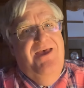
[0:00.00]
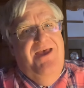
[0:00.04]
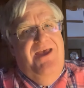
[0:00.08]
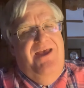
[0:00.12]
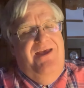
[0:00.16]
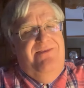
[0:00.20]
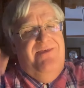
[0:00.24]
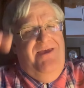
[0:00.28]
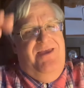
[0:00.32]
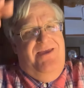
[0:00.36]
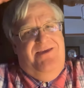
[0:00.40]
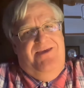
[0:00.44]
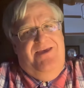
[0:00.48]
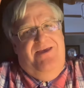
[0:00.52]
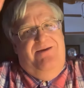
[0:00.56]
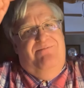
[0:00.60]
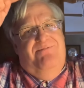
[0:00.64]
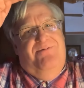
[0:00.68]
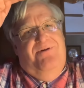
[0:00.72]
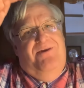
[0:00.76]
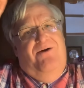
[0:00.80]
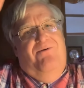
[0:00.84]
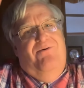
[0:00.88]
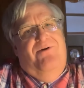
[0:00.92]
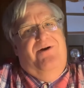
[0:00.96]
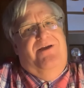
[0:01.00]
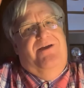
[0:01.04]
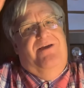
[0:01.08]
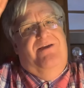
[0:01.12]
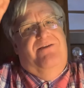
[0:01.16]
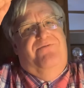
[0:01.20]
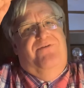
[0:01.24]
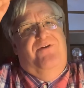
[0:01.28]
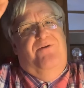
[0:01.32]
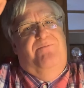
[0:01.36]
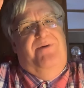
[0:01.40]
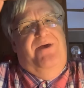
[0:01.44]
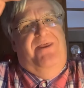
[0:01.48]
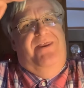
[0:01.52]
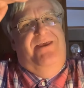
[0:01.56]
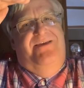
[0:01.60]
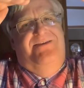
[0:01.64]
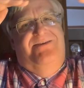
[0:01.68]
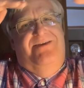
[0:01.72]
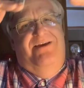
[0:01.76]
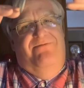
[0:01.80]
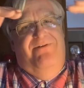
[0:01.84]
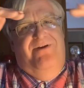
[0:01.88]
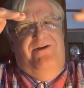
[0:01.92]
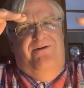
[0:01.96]
And they keep lowering it a few
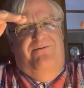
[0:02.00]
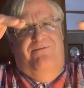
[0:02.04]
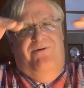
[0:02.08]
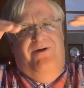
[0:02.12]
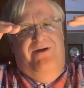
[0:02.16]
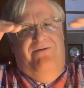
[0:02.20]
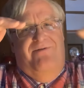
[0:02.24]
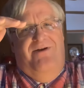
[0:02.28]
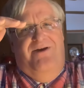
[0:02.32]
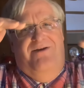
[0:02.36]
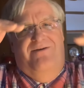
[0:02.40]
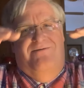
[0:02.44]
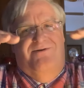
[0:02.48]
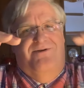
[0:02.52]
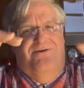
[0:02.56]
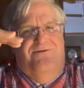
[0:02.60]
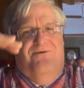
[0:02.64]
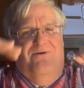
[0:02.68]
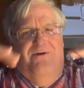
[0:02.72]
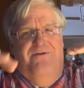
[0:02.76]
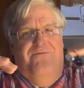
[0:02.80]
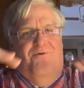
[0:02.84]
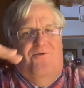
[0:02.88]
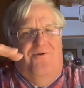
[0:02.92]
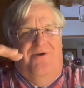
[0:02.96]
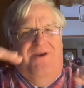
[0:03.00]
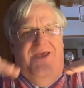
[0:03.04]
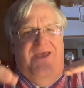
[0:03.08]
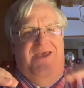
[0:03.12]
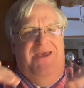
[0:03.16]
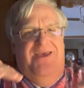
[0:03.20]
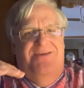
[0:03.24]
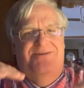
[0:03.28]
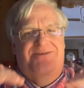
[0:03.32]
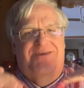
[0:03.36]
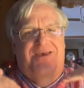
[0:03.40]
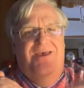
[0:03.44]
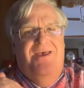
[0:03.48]
pennies every 3 or 4 days,